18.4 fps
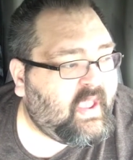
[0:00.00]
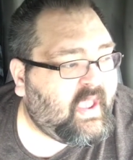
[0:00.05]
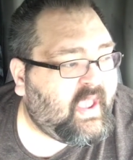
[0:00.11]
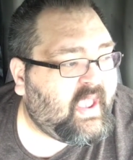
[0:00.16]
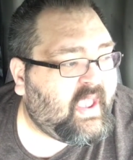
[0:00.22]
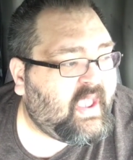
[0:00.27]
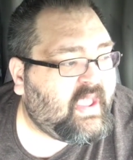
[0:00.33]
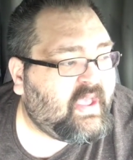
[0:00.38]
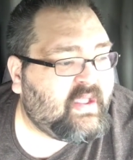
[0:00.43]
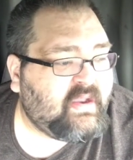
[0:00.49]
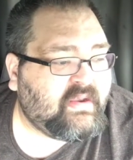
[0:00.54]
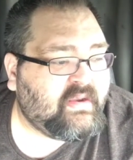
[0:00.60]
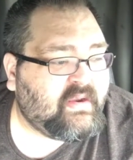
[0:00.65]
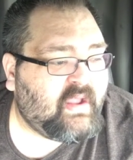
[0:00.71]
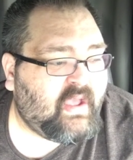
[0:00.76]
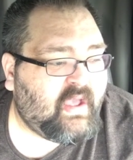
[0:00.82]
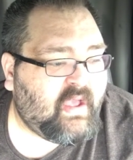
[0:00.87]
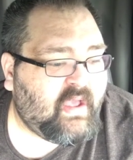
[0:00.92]

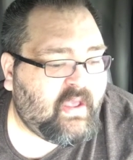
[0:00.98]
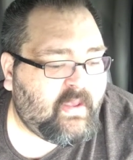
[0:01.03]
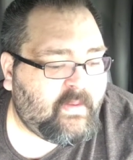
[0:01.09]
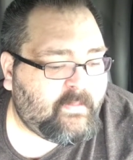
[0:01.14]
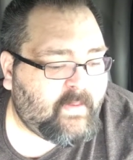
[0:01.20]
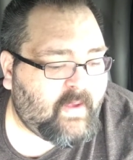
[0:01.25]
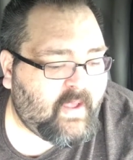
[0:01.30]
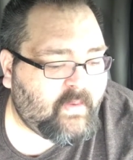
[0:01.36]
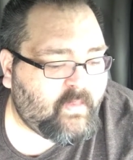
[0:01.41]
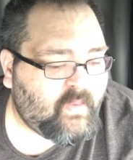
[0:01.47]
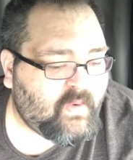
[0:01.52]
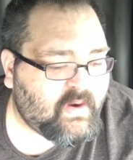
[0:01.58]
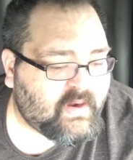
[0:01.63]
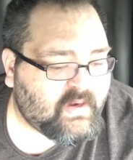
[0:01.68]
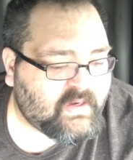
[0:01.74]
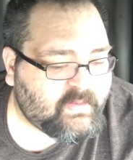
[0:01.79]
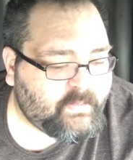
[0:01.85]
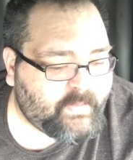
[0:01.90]
and I
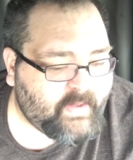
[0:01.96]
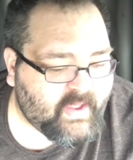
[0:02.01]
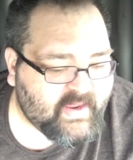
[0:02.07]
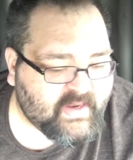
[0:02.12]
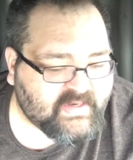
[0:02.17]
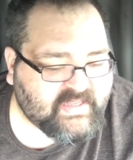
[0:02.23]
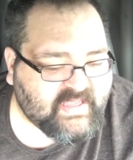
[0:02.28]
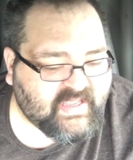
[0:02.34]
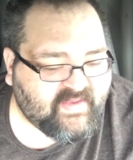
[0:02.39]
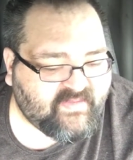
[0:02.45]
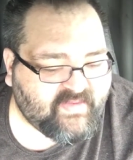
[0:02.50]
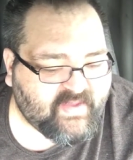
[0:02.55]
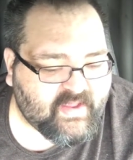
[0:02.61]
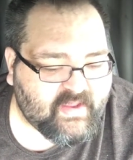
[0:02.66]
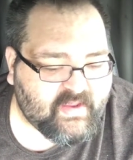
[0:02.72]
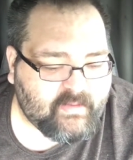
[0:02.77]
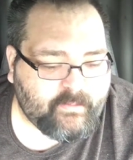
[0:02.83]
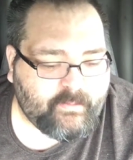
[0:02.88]
wanted to buy a
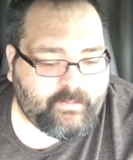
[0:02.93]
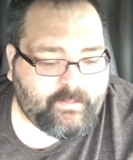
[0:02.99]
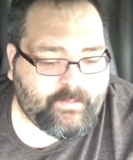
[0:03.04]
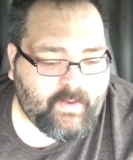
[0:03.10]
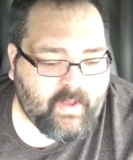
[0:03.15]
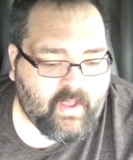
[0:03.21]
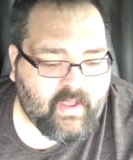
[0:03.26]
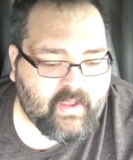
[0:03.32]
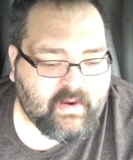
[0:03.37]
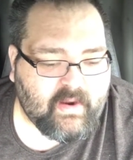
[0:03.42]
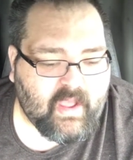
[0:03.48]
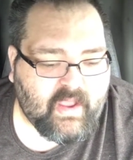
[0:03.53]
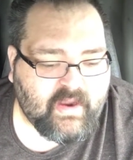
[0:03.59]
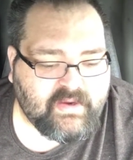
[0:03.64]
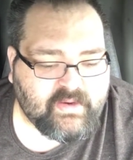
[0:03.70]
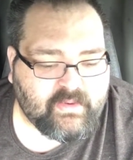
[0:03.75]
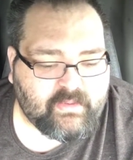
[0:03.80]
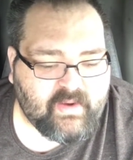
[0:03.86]
TV, but I
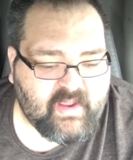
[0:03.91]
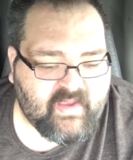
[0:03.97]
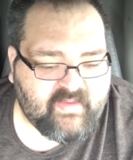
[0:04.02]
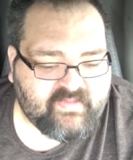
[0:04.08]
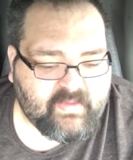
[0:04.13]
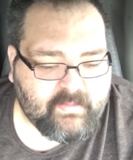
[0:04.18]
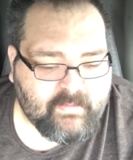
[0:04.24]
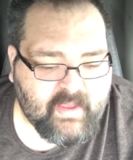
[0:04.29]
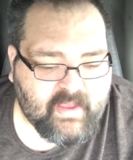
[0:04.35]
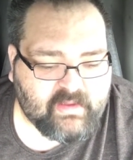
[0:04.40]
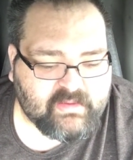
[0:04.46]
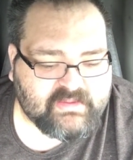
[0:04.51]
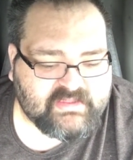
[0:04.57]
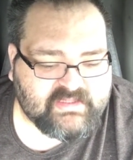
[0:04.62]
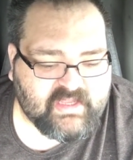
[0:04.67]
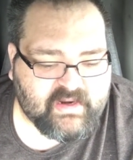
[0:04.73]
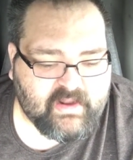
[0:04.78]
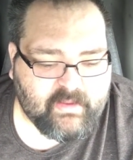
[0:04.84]
don't have the mount
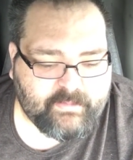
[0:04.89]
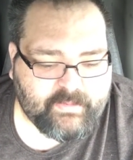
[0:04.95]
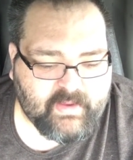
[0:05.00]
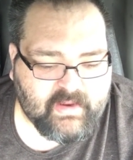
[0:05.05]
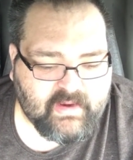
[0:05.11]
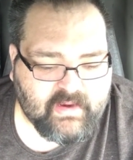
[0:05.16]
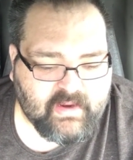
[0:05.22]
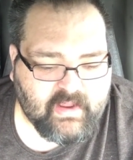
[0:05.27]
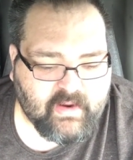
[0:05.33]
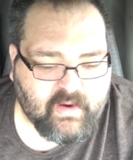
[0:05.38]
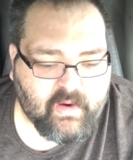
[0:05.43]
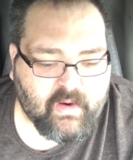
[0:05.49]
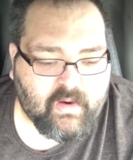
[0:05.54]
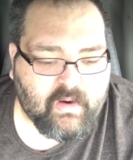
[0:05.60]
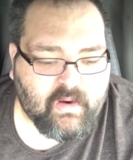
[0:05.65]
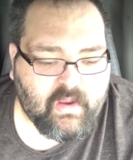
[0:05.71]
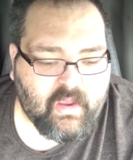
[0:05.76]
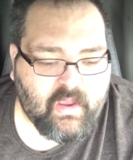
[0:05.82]
set up in
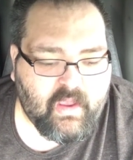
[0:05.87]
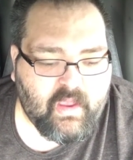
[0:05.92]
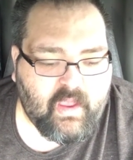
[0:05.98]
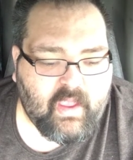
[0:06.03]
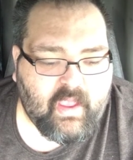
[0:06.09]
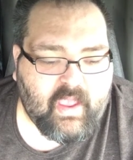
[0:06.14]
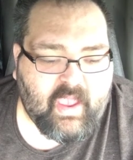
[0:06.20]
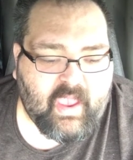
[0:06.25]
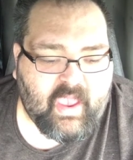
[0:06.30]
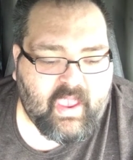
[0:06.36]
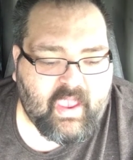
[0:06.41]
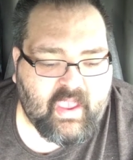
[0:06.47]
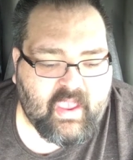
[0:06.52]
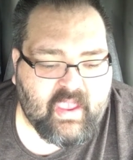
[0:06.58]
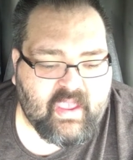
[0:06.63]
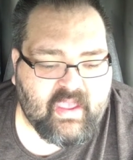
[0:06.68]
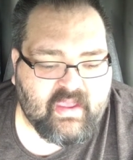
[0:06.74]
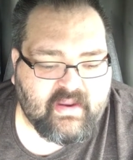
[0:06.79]
here,
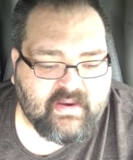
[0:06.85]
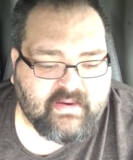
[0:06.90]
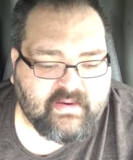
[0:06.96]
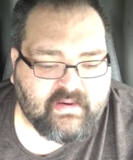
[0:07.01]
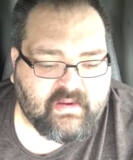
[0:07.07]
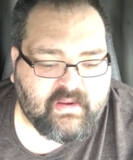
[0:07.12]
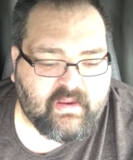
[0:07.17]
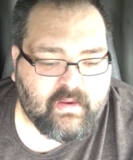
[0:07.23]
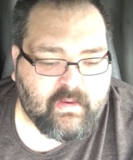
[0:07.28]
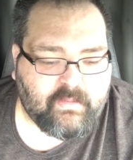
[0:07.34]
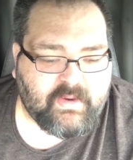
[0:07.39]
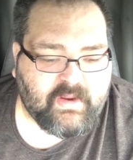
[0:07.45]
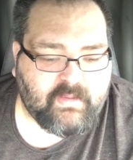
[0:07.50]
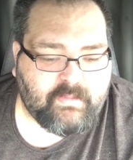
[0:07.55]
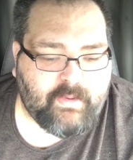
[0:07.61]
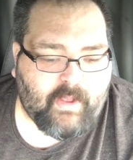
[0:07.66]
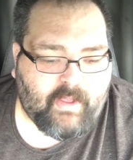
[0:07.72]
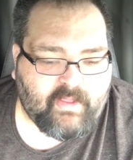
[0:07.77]
and
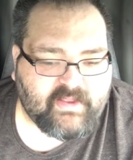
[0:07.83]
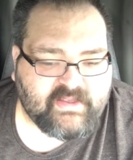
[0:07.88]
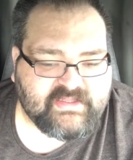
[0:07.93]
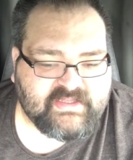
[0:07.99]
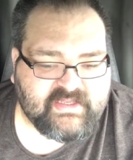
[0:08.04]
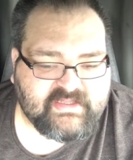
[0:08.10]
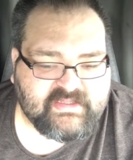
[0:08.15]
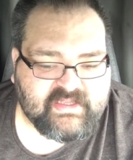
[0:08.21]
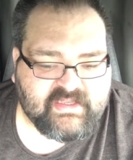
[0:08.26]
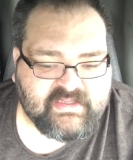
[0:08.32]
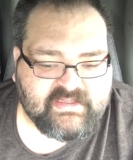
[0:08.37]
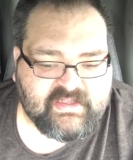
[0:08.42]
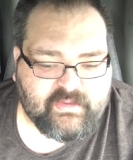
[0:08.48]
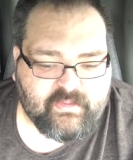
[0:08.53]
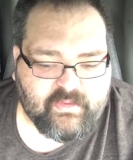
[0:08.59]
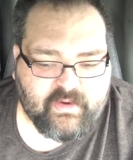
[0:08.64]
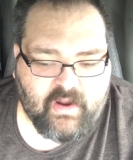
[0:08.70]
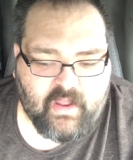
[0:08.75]
company policy says
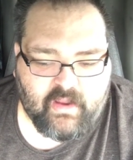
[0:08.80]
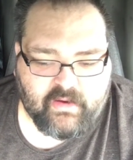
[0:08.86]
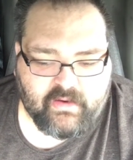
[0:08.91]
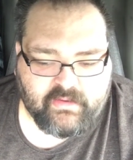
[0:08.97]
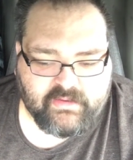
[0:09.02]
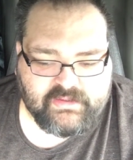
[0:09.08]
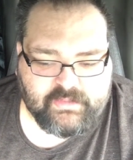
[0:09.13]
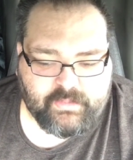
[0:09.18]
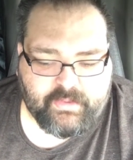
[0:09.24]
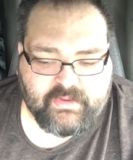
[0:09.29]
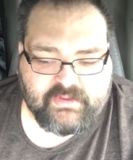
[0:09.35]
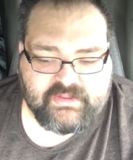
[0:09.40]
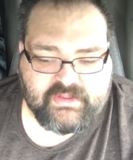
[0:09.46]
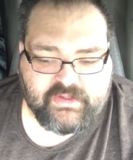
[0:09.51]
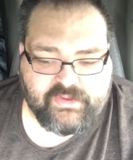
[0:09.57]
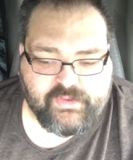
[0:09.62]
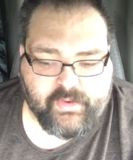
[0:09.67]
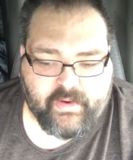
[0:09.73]
that we're not
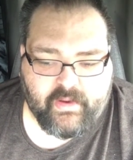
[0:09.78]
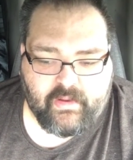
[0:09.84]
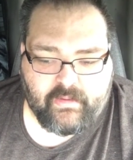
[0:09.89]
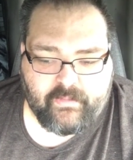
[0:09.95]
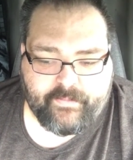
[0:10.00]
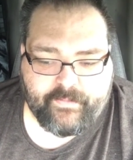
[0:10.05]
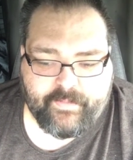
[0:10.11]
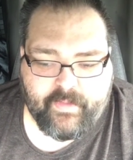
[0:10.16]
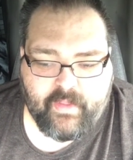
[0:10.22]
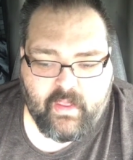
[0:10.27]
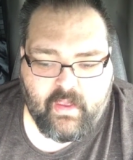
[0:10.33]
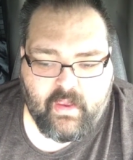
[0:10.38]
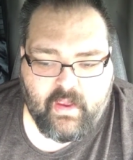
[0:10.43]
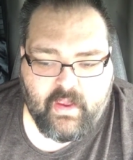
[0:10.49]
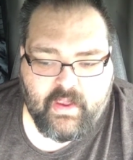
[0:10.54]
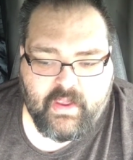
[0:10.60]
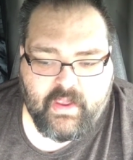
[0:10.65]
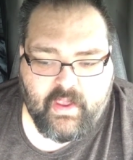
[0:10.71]
supposed to drill.
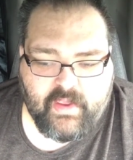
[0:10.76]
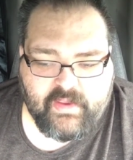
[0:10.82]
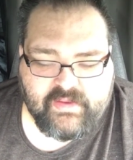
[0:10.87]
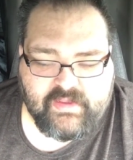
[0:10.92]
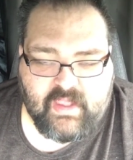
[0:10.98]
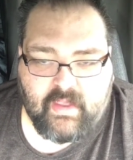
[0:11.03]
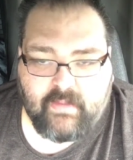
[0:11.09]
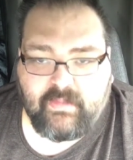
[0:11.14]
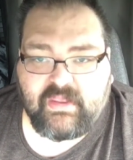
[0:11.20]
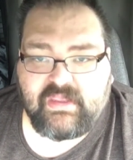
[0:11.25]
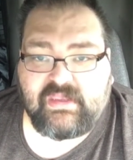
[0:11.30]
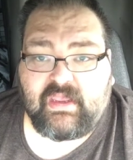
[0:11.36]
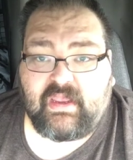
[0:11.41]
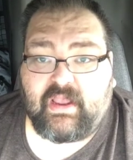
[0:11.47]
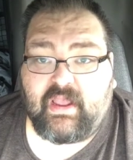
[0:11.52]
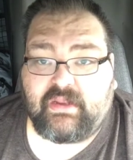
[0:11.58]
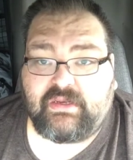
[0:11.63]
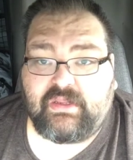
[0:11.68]
So that means
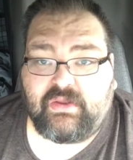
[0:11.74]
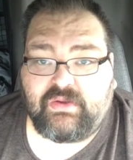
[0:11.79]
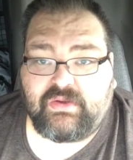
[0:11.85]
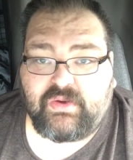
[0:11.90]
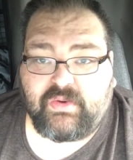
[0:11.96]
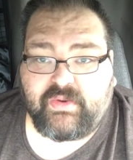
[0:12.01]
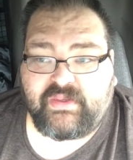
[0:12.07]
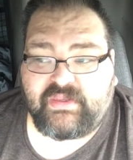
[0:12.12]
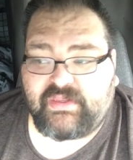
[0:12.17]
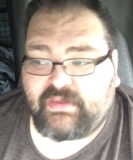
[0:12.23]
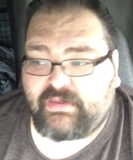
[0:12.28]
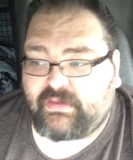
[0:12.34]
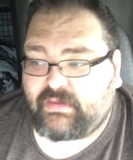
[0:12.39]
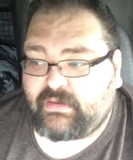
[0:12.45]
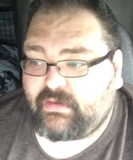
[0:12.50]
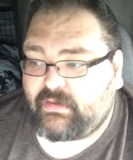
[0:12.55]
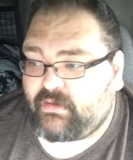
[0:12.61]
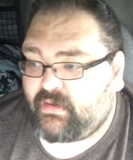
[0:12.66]
I got 2 choices.
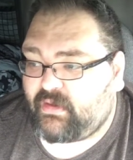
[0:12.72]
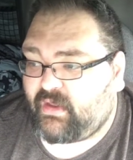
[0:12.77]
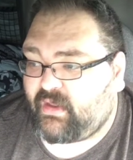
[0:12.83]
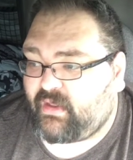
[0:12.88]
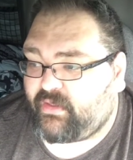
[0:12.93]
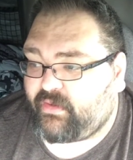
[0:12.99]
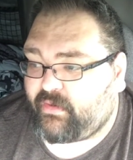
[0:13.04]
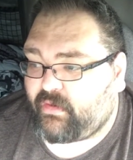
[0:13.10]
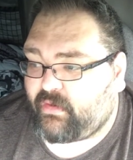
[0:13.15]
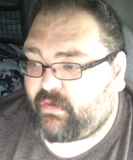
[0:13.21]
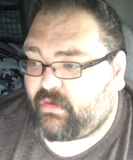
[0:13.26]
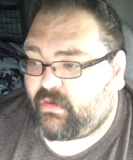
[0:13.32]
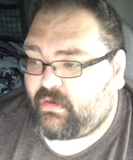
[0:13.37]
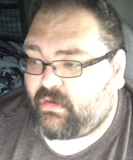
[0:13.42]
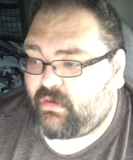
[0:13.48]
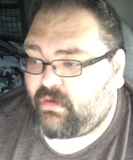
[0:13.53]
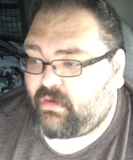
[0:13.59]
Either